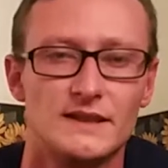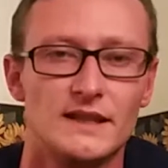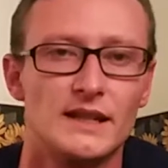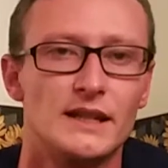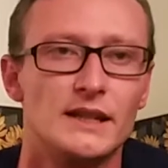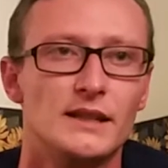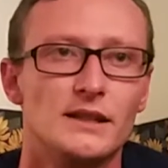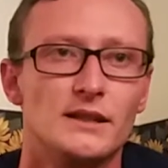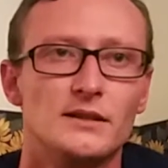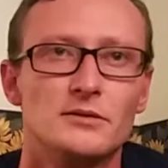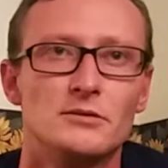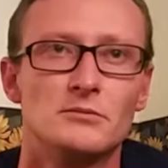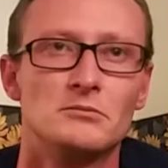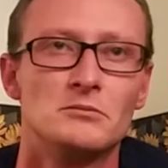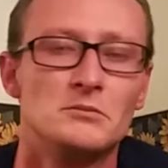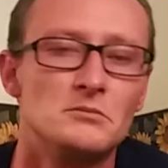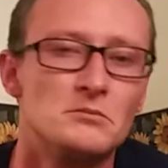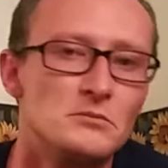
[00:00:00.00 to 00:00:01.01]
anxiety,
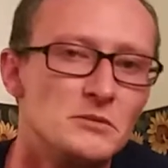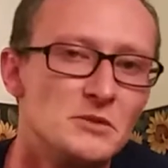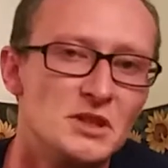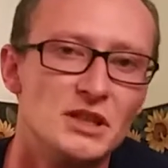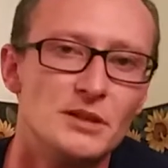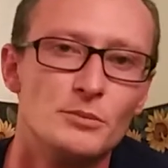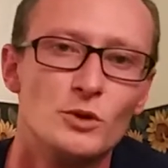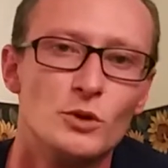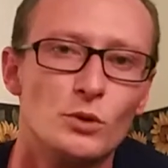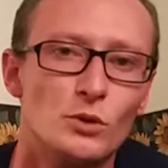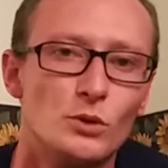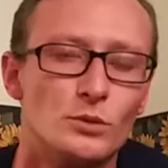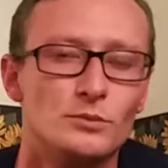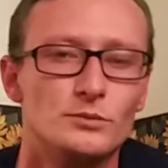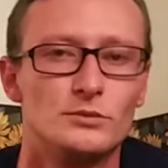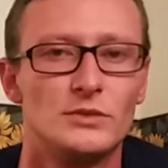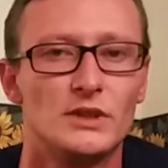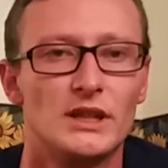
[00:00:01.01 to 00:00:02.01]
keep
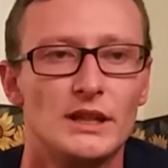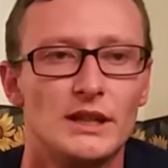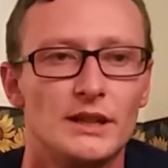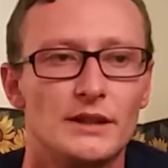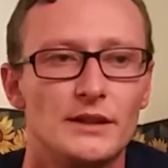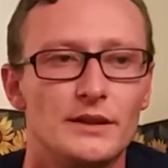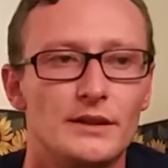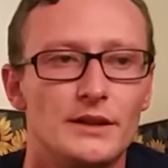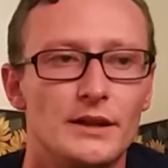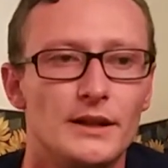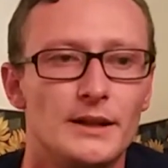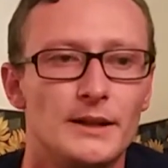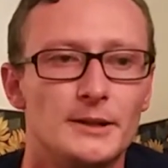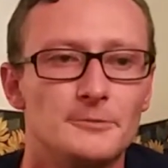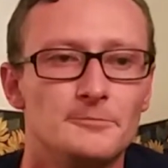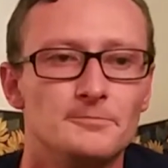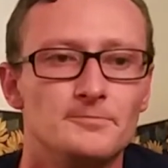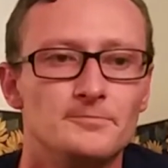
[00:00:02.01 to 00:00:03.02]
cool and
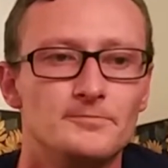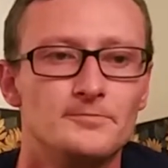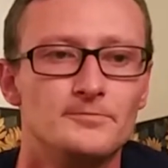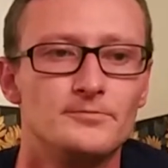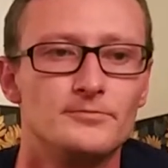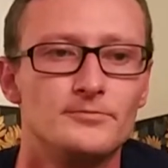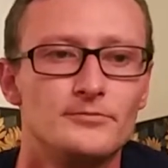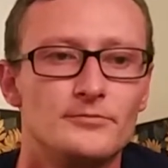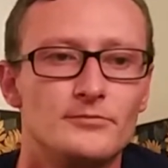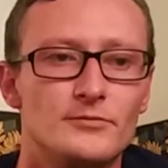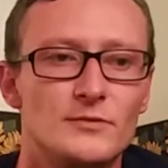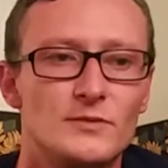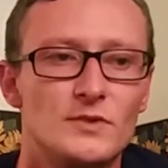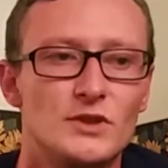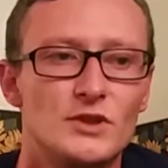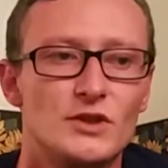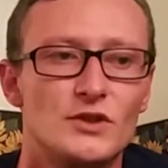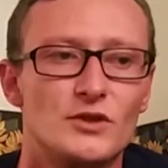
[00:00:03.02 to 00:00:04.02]

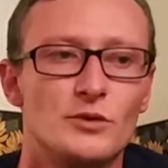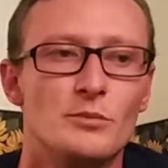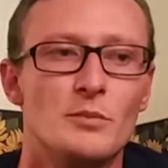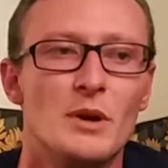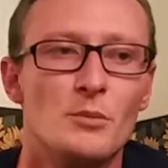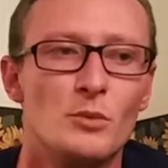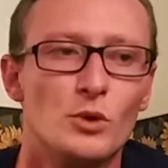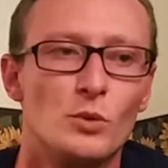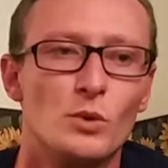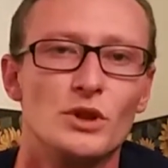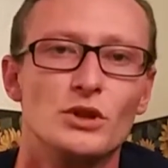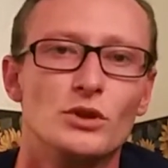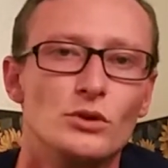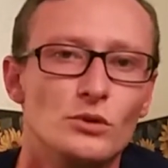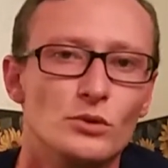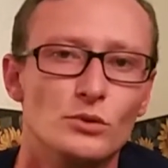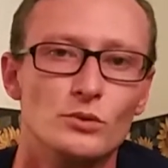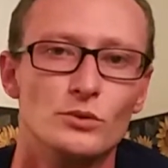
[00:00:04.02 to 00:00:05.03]
just remember what
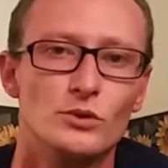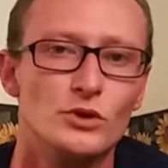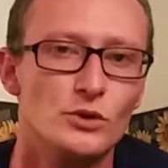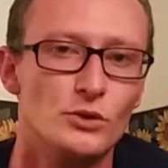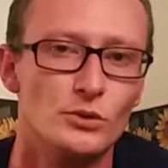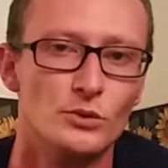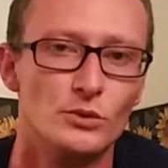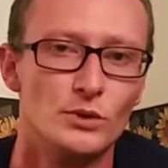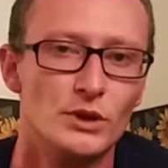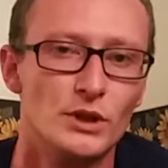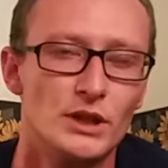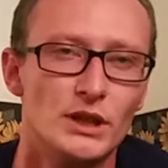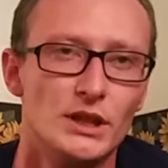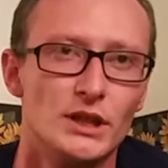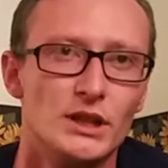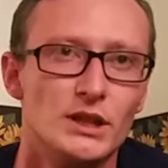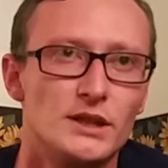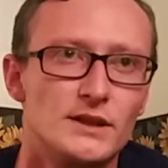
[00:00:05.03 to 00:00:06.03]
you do
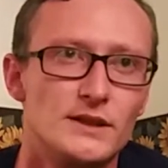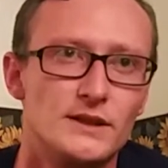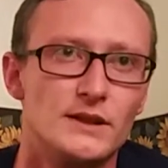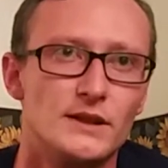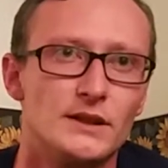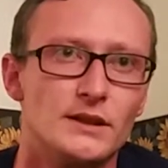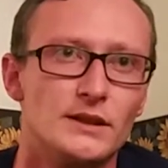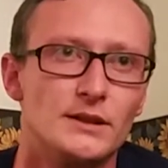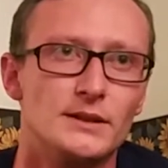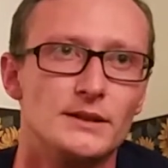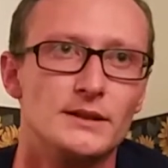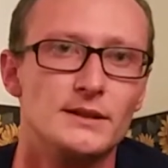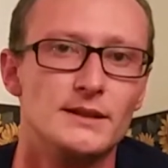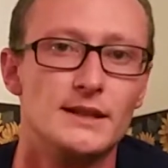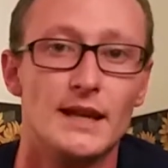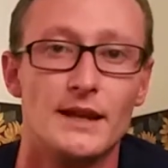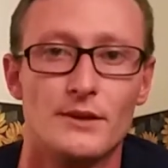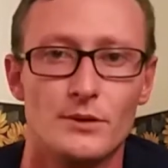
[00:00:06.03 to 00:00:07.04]
to
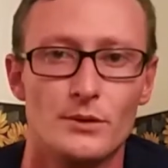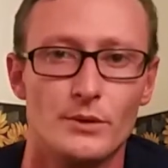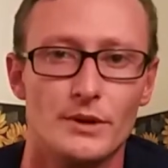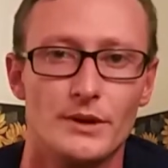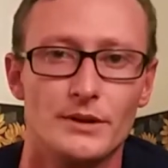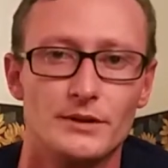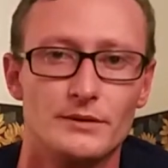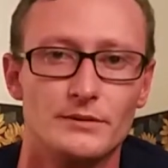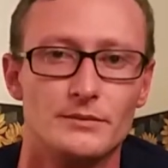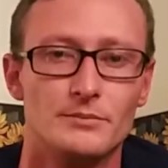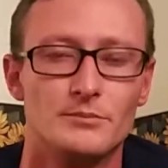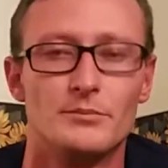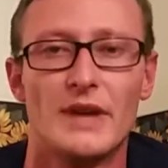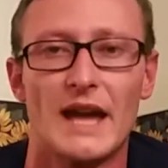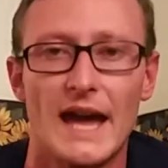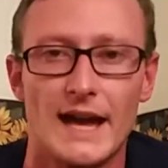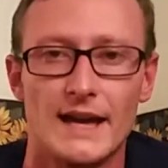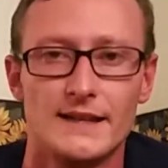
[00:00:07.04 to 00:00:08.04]
get through it and
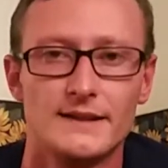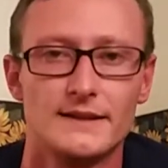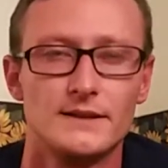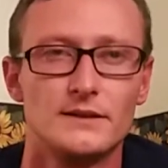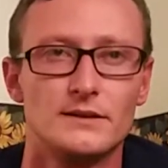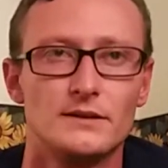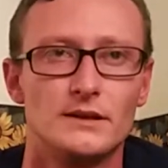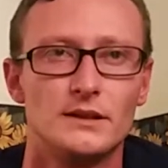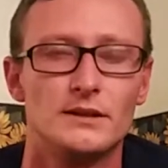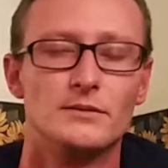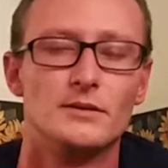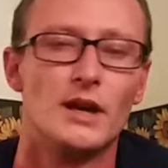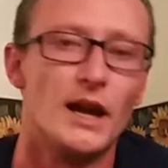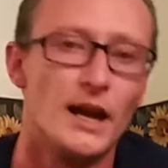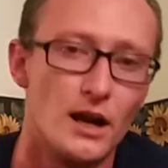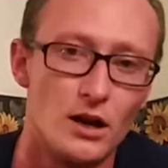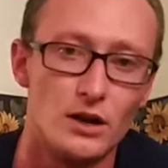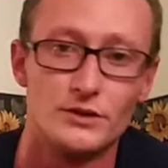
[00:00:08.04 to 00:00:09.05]
pass
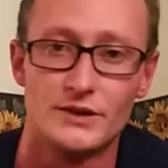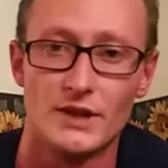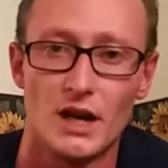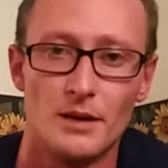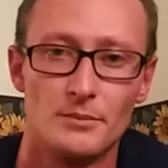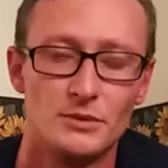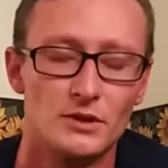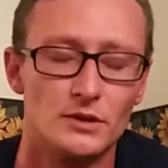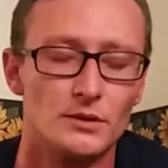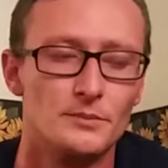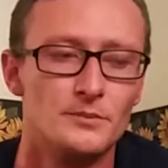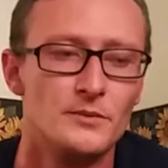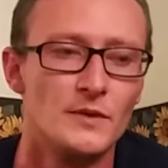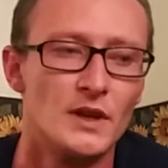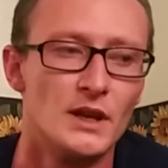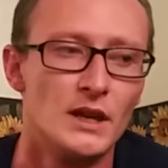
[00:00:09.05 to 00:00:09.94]
on top, you know.